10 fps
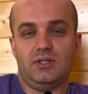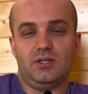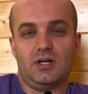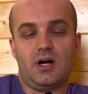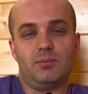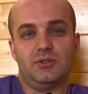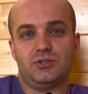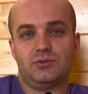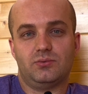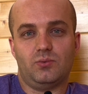
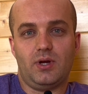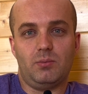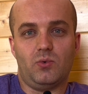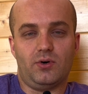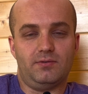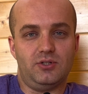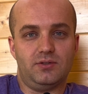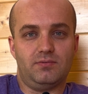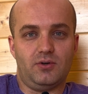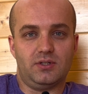accomplish way more if you
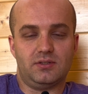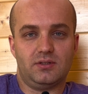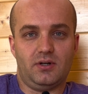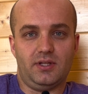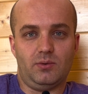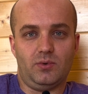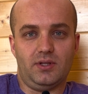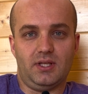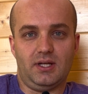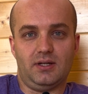just focus on that one
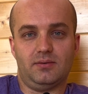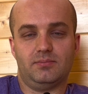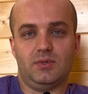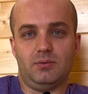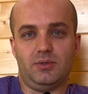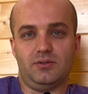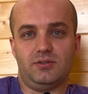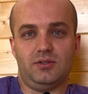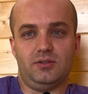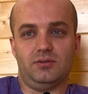thing
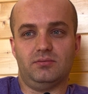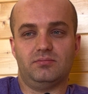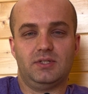opposed to